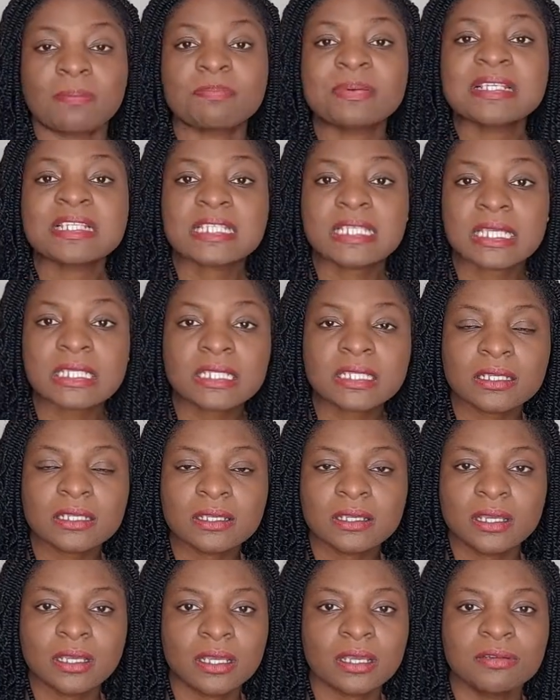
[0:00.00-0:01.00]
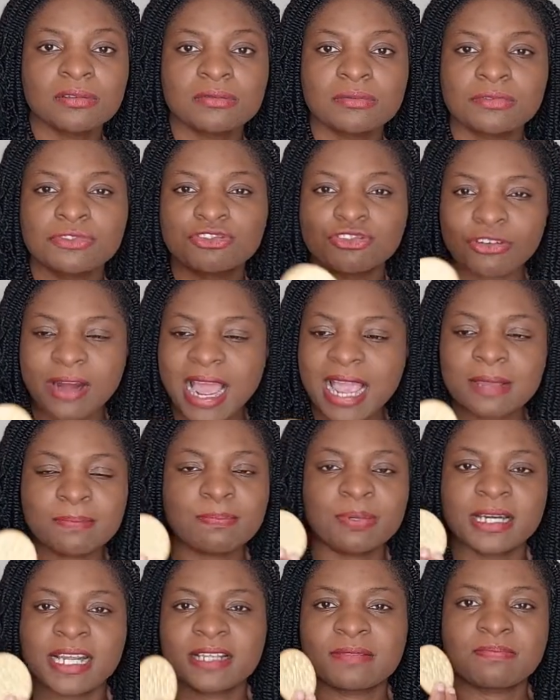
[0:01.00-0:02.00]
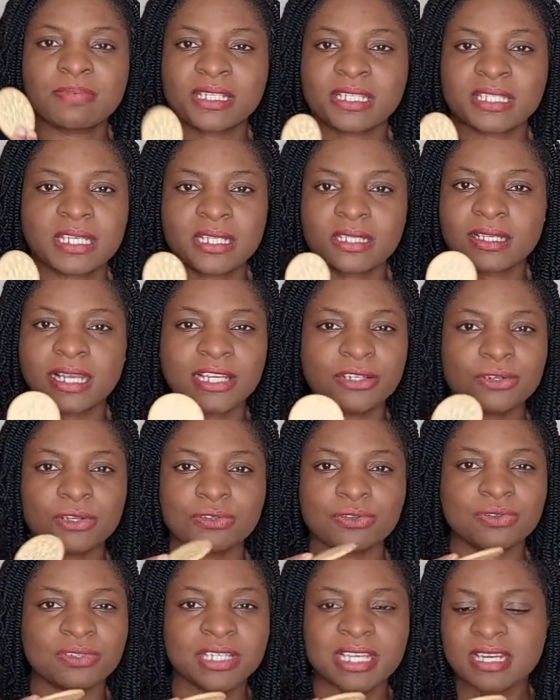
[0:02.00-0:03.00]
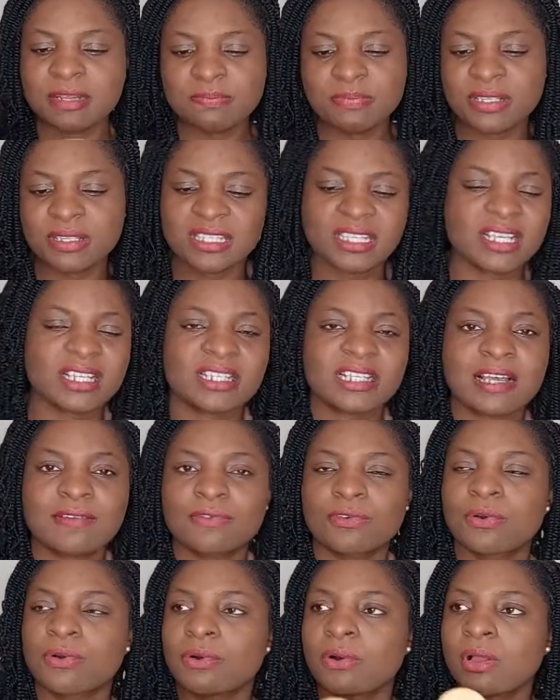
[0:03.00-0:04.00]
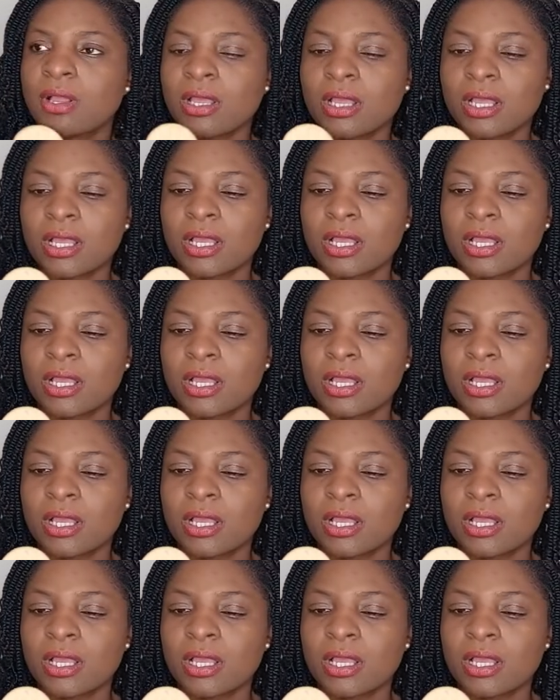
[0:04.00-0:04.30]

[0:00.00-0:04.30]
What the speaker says: biscuits, dry plain biscuits. I don't use any biscuits that have got